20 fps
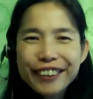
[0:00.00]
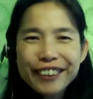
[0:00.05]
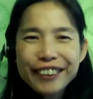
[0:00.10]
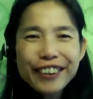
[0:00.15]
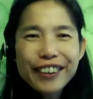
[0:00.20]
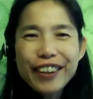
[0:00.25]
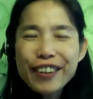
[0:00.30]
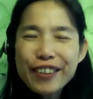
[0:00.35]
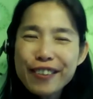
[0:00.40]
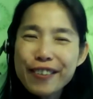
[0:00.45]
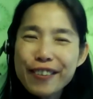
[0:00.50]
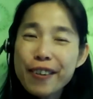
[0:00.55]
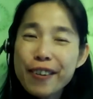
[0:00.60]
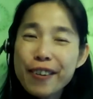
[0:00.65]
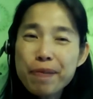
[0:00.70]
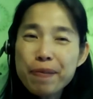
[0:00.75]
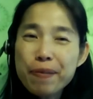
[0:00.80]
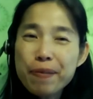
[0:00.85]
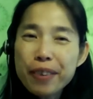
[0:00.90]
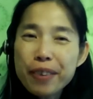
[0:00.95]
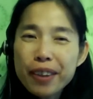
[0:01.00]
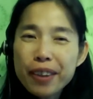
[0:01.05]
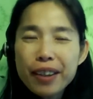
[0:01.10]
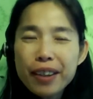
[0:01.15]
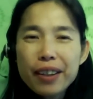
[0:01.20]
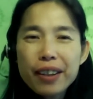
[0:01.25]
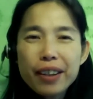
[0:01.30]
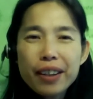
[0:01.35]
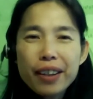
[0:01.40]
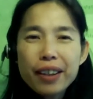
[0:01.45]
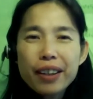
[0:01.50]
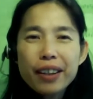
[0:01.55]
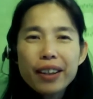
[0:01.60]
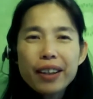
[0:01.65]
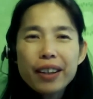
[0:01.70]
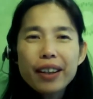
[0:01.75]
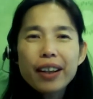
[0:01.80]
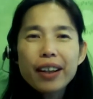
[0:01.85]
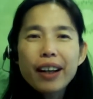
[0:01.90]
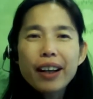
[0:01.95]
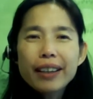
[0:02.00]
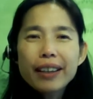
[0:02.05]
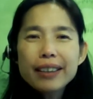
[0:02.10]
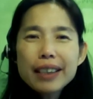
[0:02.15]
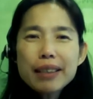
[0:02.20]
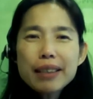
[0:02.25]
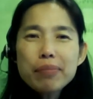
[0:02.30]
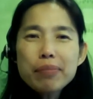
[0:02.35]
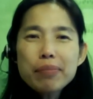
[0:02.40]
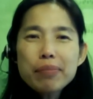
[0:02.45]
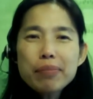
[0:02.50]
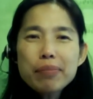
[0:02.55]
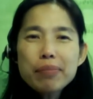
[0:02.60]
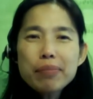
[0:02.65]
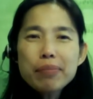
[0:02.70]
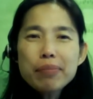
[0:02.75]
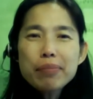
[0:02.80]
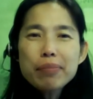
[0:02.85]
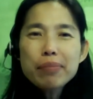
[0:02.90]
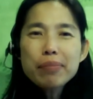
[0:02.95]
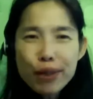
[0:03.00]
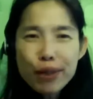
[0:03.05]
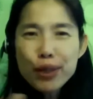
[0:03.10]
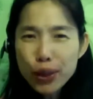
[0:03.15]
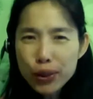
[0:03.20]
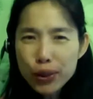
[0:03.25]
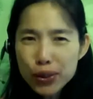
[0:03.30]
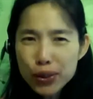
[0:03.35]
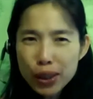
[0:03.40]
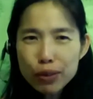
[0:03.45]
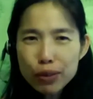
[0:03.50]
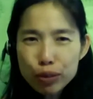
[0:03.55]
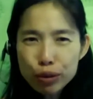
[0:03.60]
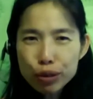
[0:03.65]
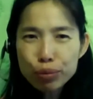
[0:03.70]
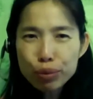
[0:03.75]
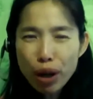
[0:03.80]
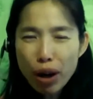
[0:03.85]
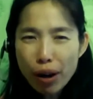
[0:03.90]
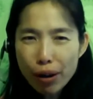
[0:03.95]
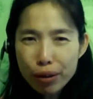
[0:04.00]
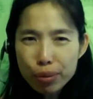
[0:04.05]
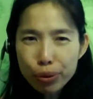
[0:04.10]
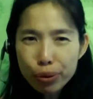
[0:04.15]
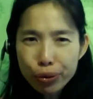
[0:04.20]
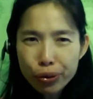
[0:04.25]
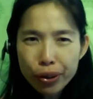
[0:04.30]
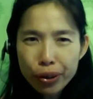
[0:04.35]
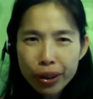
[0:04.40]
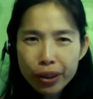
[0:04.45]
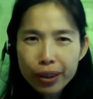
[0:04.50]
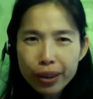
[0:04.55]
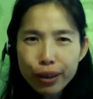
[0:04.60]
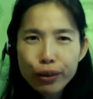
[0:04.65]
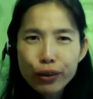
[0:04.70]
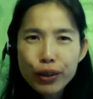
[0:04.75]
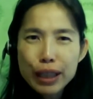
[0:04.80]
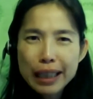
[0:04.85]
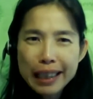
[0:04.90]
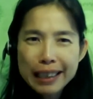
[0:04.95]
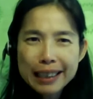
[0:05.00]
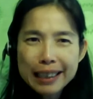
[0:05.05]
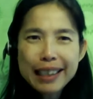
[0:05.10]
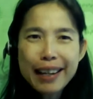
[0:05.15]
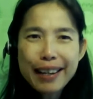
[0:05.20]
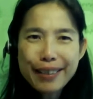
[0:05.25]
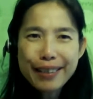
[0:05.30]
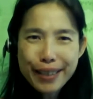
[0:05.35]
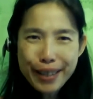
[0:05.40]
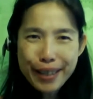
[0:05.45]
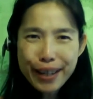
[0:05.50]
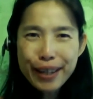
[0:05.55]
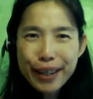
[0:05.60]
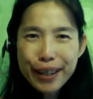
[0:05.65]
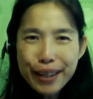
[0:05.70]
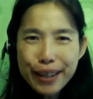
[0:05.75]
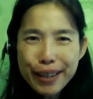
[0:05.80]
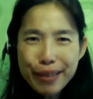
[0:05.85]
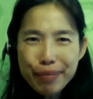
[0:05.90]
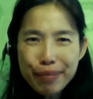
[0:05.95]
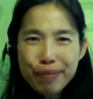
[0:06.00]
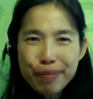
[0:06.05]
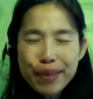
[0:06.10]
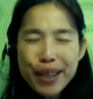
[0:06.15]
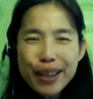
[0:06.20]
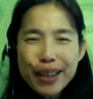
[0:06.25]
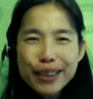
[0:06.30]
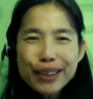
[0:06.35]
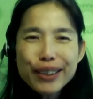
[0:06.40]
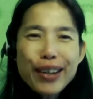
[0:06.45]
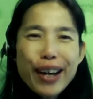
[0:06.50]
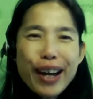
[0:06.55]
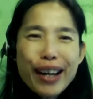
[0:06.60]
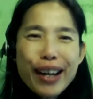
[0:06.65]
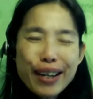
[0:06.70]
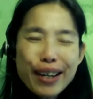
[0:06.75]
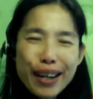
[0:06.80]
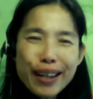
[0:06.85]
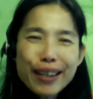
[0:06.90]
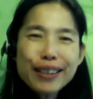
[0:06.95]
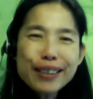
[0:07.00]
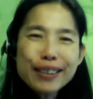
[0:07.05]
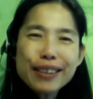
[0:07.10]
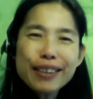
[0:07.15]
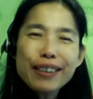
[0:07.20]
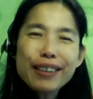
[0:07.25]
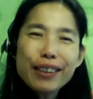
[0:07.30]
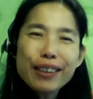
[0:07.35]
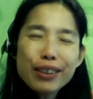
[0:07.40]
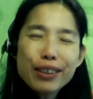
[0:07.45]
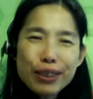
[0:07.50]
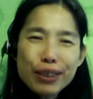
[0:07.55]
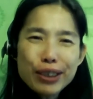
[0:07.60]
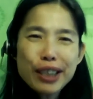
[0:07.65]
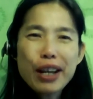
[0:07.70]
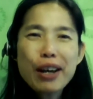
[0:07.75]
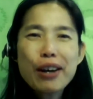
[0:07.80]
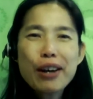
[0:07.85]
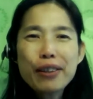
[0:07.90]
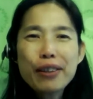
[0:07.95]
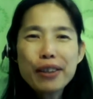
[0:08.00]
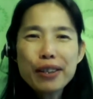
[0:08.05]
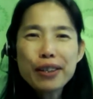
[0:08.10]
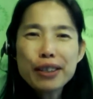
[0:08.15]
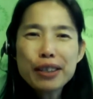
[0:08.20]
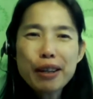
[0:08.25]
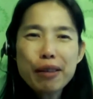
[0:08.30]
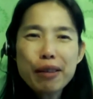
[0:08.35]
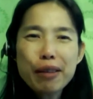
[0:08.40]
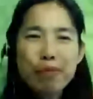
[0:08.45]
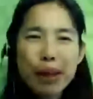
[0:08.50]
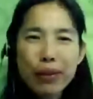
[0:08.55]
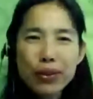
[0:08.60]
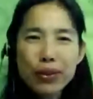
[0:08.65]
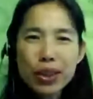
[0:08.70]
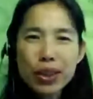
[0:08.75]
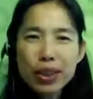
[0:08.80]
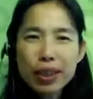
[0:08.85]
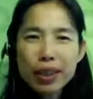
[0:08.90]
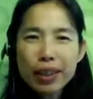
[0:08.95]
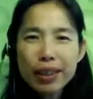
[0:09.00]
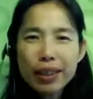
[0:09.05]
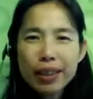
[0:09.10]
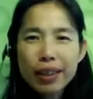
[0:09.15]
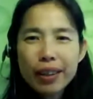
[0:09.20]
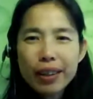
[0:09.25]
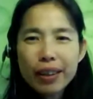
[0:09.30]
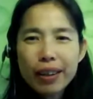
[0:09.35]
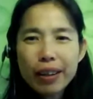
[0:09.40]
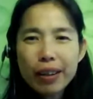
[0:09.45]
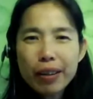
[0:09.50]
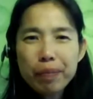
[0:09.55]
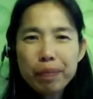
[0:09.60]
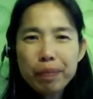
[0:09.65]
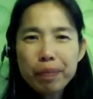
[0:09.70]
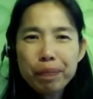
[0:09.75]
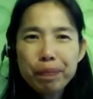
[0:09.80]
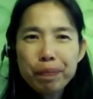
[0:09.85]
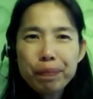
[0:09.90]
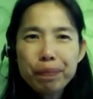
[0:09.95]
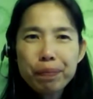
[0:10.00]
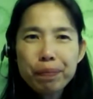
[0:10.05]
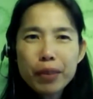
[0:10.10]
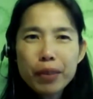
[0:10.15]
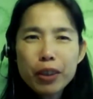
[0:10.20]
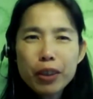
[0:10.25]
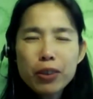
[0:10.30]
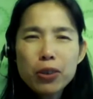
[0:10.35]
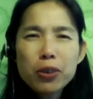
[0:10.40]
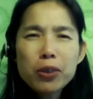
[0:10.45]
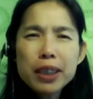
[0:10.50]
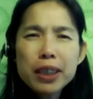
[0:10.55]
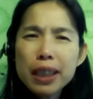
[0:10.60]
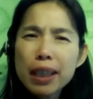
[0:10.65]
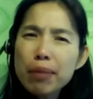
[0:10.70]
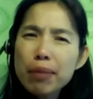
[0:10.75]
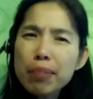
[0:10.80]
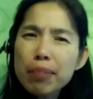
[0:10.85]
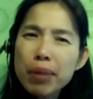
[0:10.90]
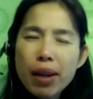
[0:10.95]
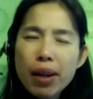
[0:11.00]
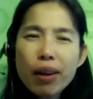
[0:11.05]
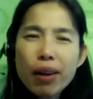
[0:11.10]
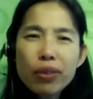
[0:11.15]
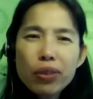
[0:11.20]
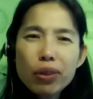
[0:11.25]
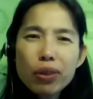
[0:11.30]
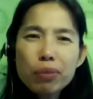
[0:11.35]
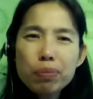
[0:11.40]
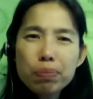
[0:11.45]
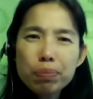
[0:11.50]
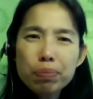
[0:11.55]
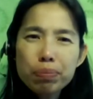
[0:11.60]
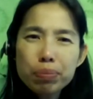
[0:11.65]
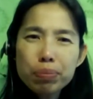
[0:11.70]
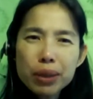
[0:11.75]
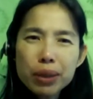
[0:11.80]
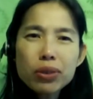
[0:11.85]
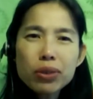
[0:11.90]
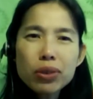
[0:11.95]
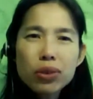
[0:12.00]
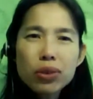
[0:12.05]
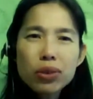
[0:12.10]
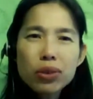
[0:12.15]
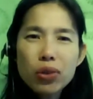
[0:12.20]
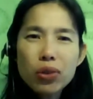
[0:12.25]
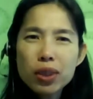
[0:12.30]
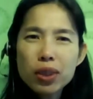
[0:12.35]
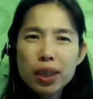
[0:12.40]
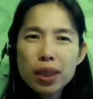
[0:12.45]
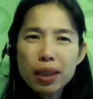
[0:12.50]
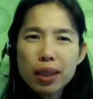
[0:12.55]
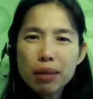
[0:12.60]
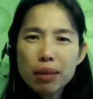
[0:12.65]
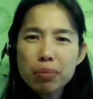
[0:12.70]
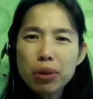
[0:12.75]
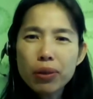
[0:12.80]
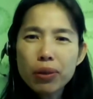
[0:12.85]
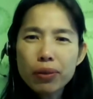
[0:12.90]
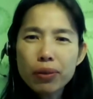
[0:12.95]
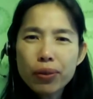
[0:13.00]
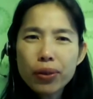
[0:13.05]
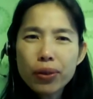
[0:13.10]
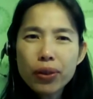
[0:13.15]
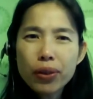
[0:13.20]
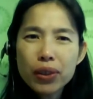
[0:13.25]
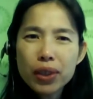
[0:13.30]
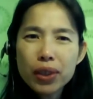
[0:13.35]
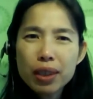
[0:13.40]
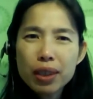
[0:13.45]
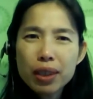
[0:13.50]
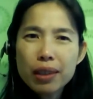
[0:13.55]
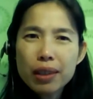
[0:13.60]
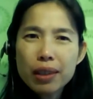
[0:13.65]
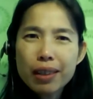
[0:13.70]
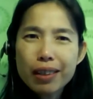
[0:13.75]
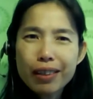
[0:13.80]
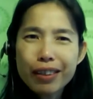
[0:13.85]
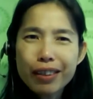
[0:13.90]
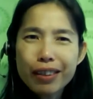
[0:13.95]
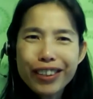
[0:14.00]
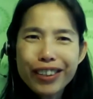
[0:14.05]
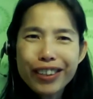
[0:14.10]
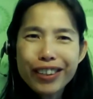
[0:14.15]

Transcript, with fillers: So um I think behind every successful entrepreneur there is a team. So I'd like you to tell us about um, your team and how you build your team over the uh, the